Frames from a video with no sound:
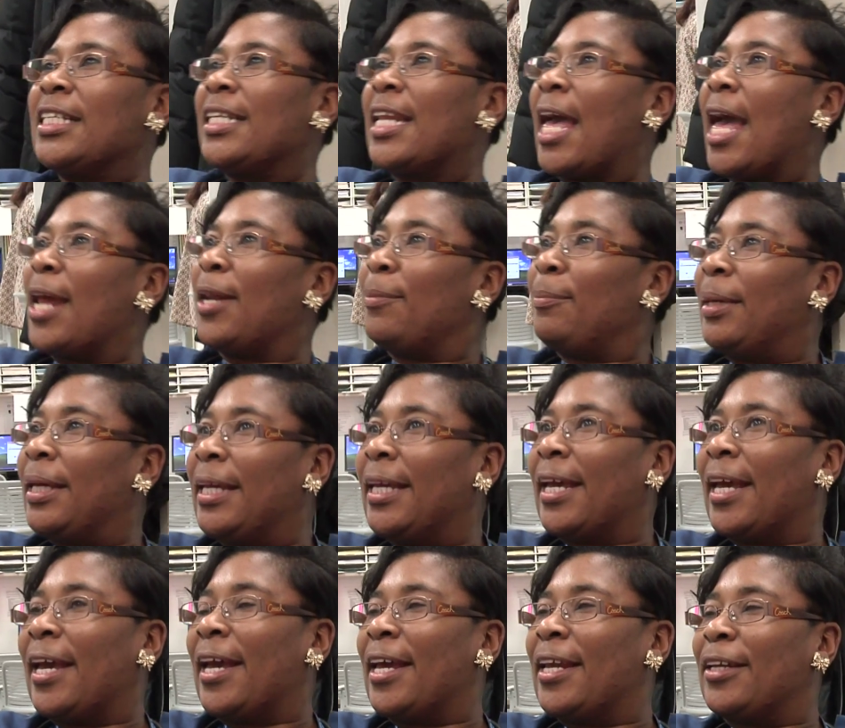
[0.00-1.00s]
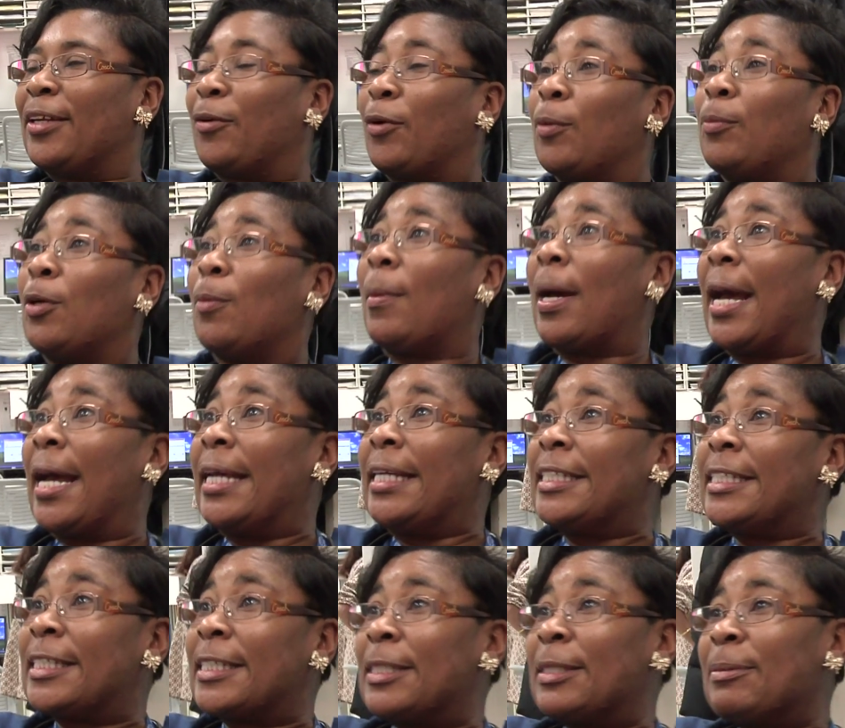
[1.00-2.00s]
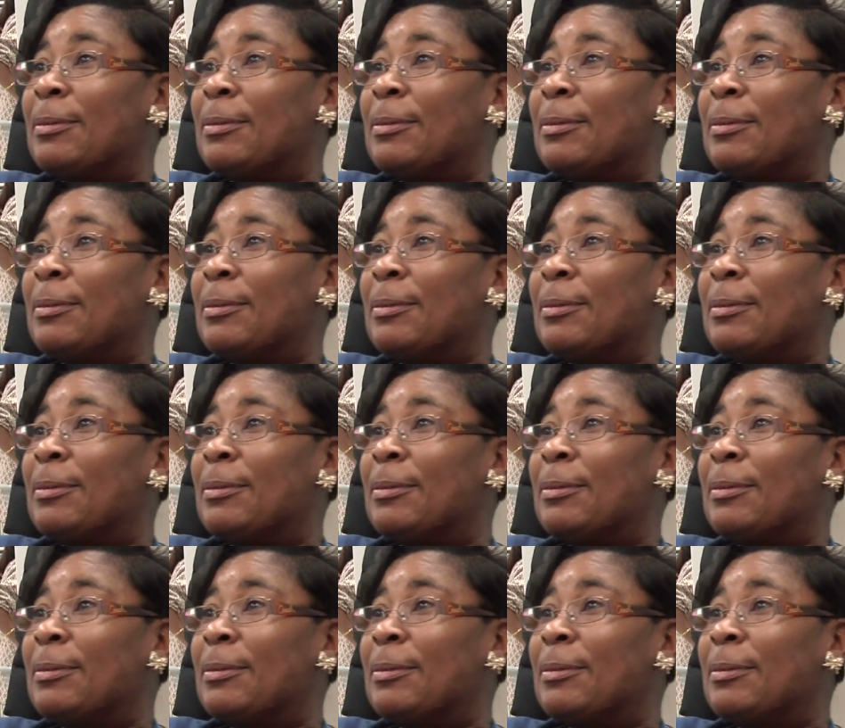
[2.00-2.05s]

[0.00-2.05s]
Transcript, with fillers: Anatomy and Criminal Minds.